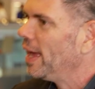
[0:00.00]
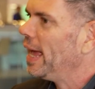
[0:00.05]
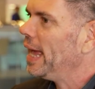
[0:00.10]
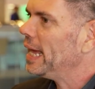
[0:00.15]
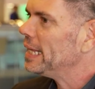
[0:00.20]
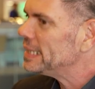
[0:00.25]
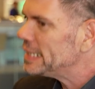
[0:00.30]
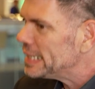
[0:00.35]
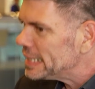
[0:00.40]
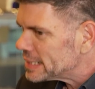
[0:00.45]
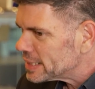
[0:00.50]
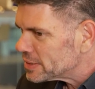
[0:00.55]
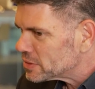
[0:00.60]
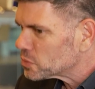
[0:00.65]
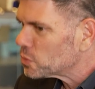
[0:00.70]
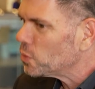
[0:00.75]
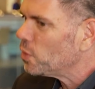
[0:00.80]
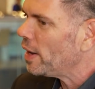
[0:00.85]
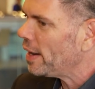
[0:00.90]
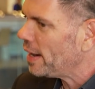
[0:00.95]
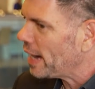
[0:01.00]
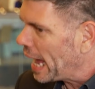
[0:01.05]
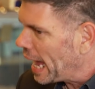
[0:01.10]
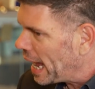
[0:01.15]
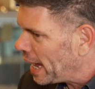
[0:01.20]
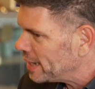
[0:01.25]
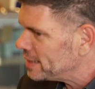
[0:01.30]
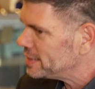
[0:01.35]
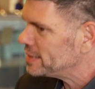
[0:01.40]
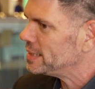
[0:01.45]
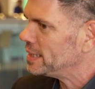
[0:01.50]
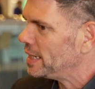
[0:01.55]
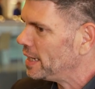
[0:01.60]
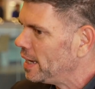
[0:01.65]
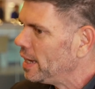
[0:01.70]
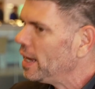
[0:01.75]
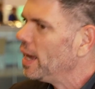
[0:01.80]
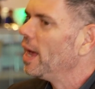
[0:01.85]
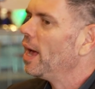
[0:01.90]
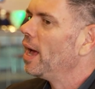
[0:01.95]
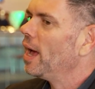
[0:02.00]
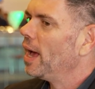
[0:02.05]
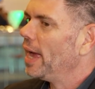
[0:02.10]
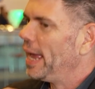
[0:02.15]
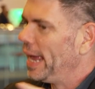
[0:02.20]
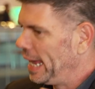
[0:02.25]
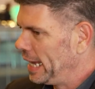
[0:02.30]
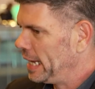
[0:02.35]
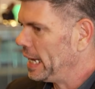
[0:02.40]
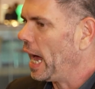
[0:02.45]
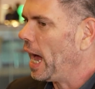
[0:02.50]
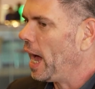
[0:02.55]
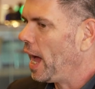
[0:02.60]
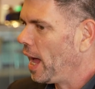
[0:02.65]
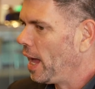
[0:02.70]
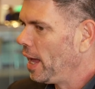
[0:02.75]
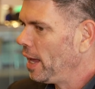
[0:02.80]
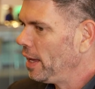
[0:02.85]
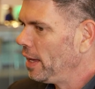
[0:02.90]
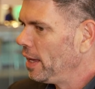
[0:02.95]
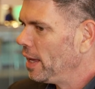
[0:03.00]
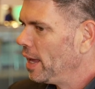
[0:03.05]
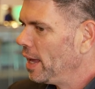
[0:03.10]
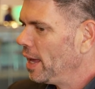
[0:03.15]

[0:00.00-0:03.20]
And this is where I see AI